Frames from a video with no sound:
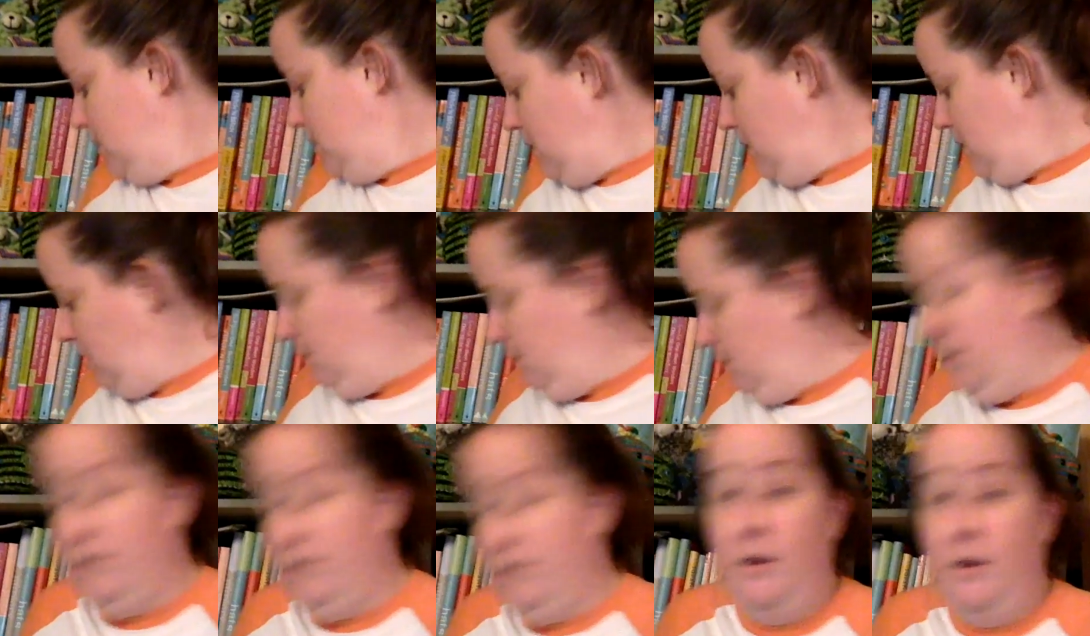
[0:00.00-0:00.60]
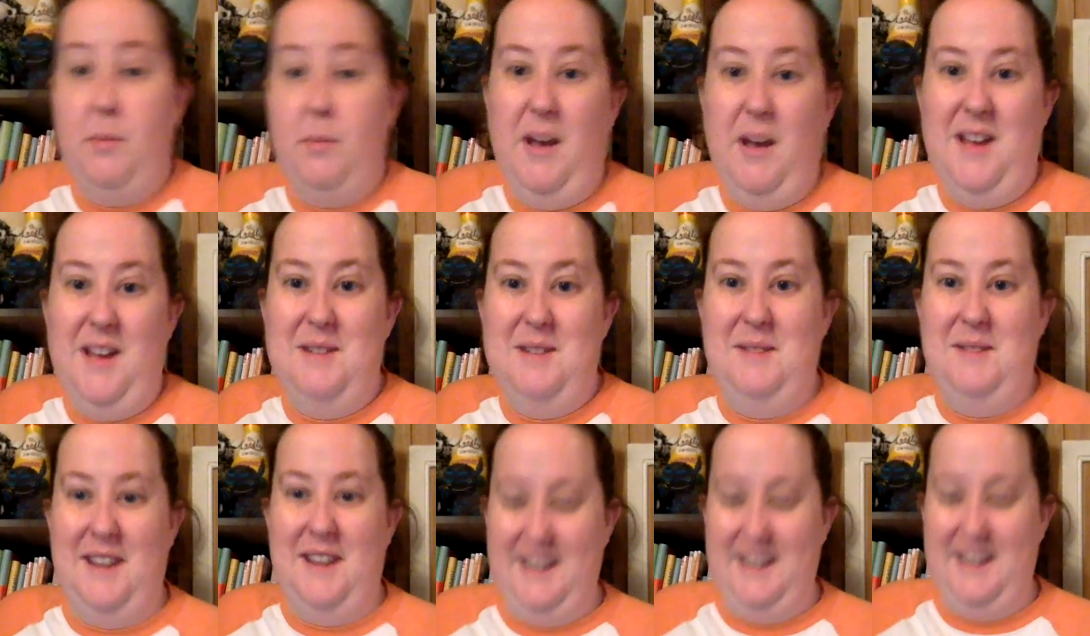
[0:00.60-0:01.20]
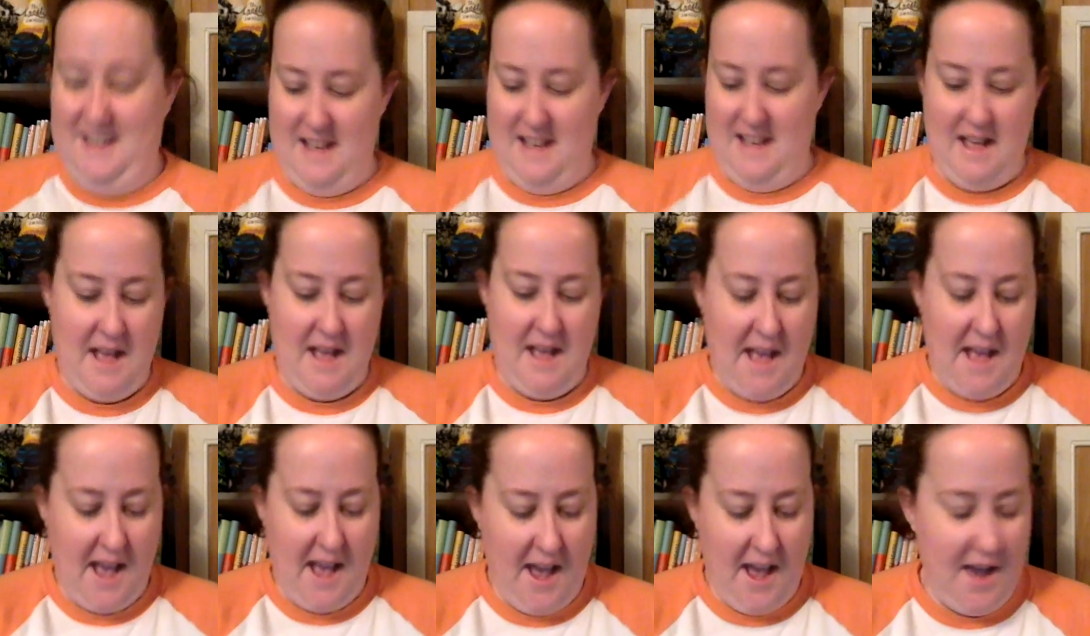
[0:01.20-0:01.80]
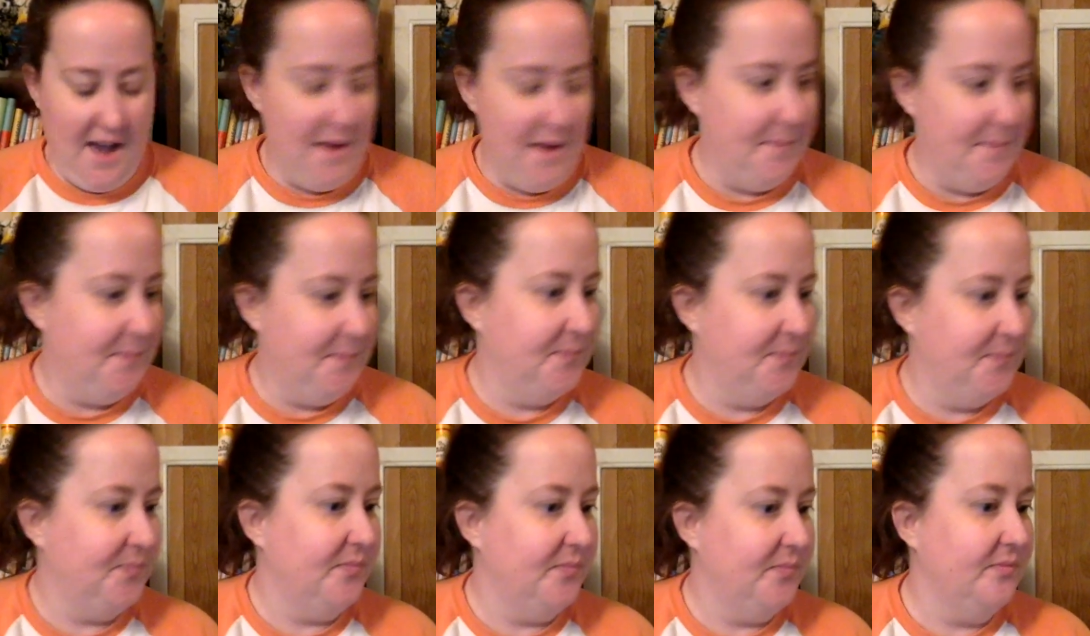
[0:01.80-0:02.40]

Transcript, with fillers: Oh, they're right behind me. Um,